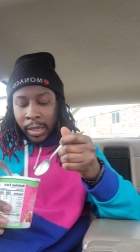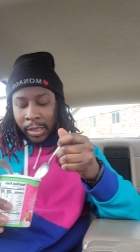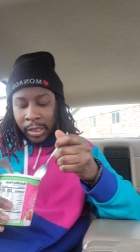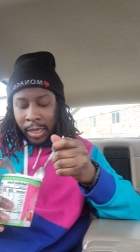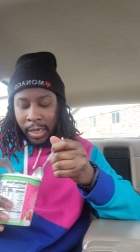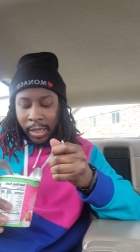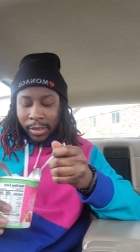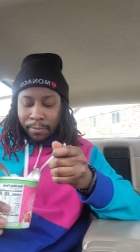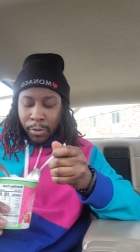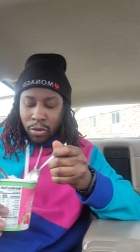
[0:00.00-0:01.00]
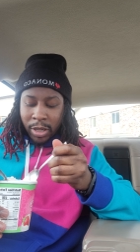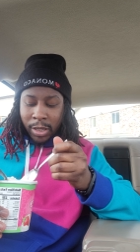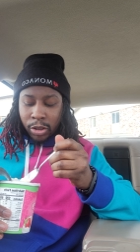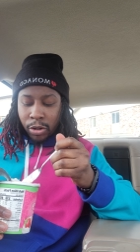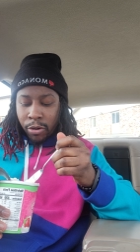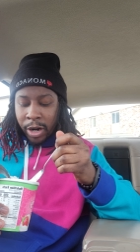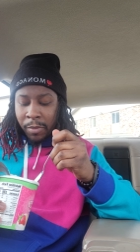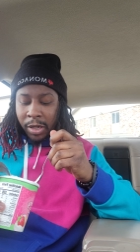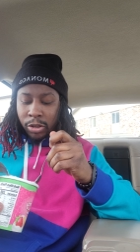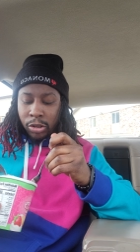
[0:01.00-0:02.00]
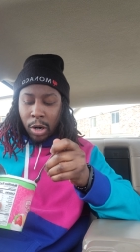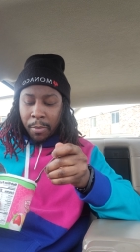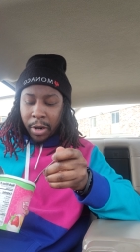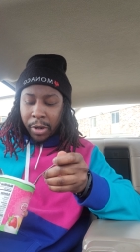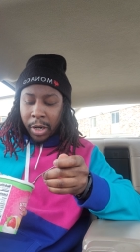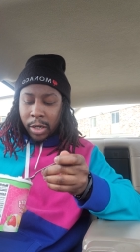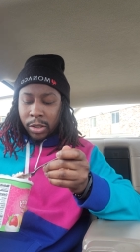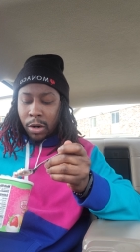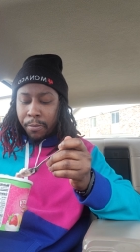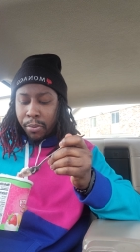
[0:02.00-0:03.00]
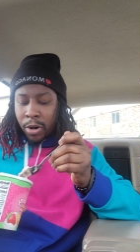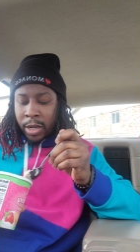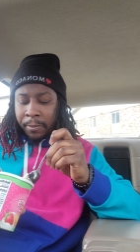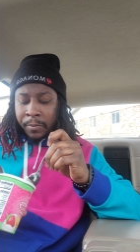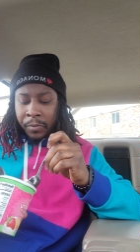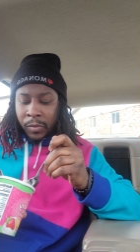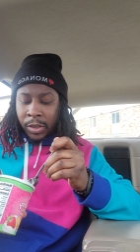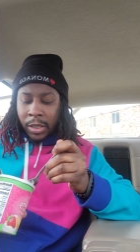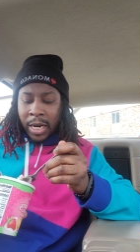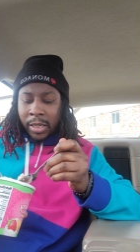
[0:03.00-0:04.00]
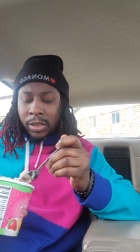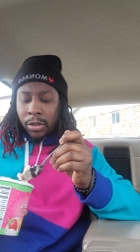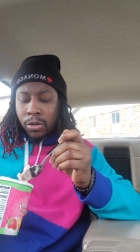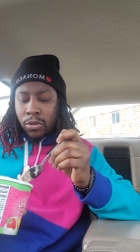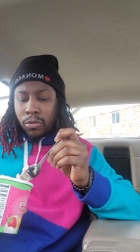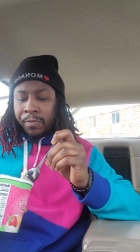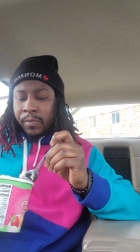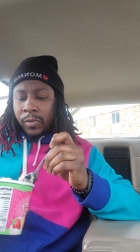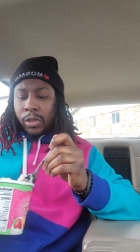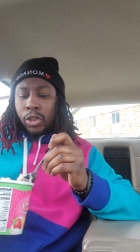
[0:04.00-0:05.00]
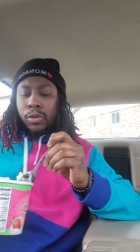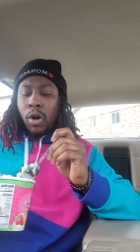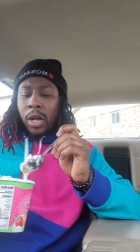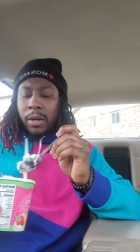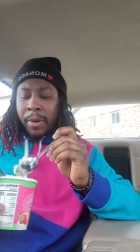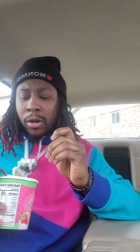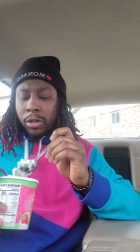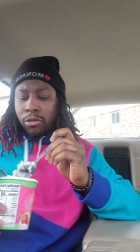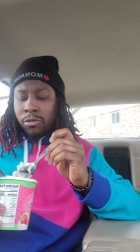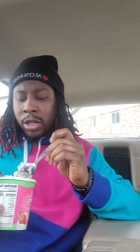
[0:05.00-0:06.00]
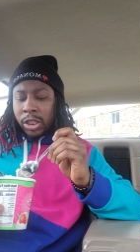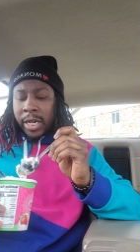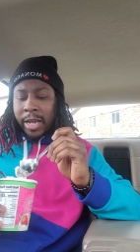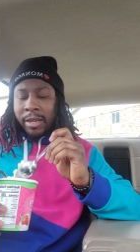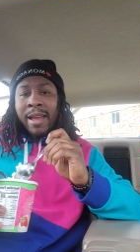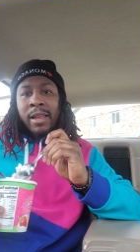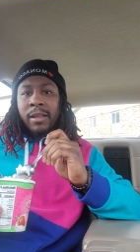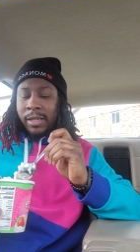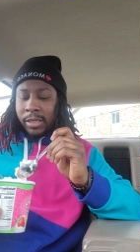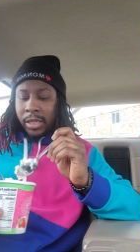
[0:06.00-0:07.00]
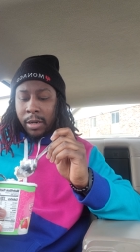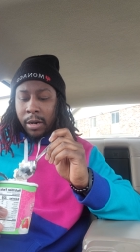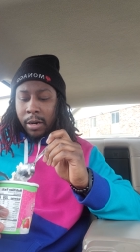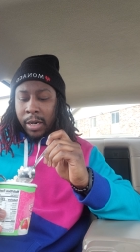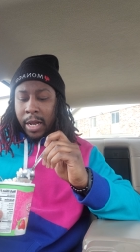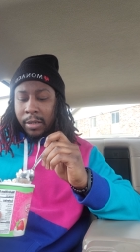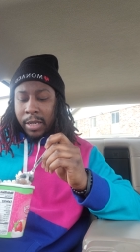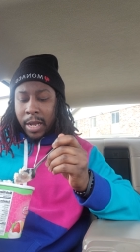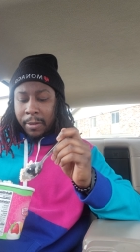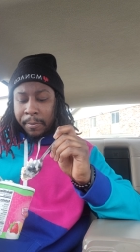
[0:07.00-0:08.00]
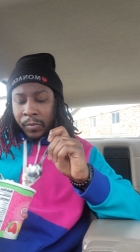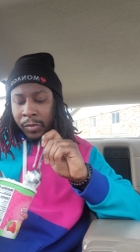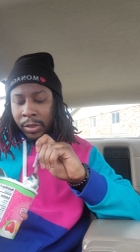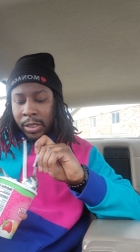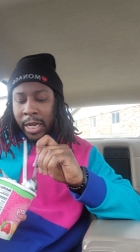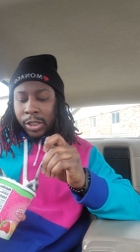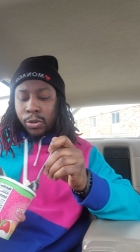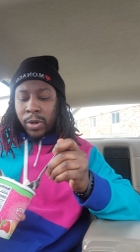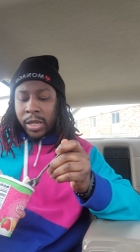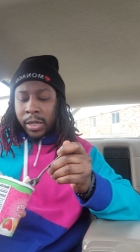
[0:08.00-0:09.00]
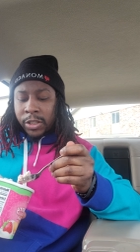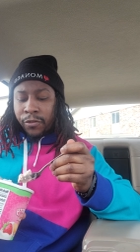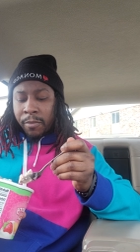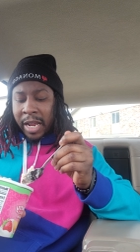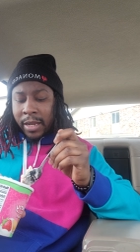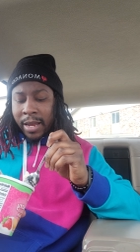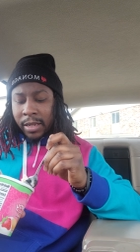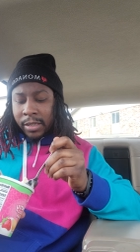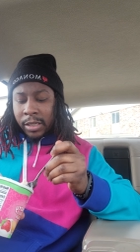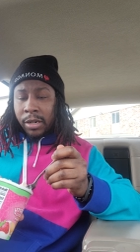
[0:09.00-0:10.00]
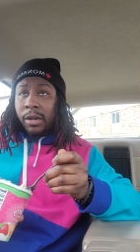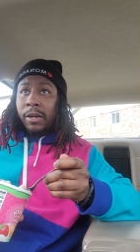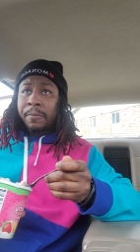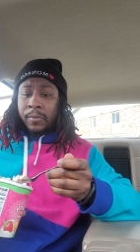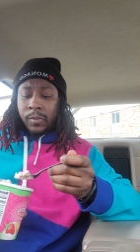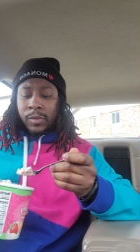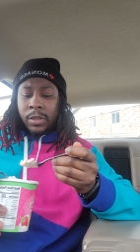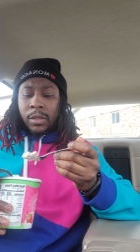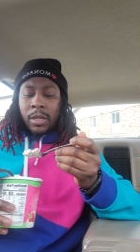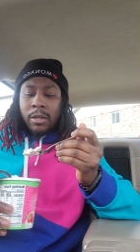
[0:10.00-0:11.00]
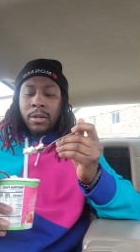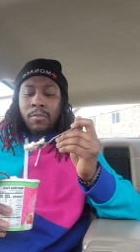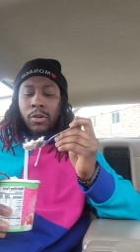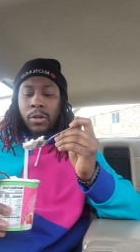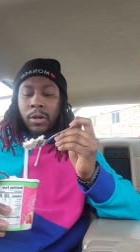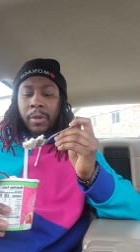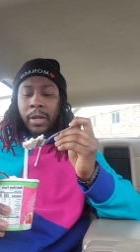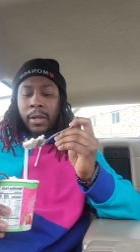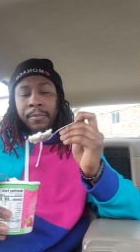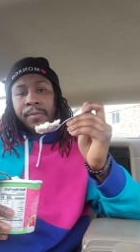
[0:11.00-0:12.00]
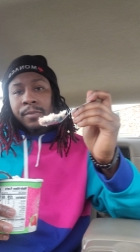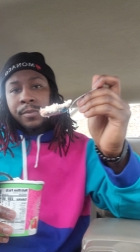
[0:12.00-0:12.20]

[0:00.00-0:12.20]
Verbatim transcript: That's it. It's milky. It's creamy. The strawberry there is on point. Nice little small amount of crunch. That cake is in there. That that that sweetness from that cake is in there. Like, come on, man.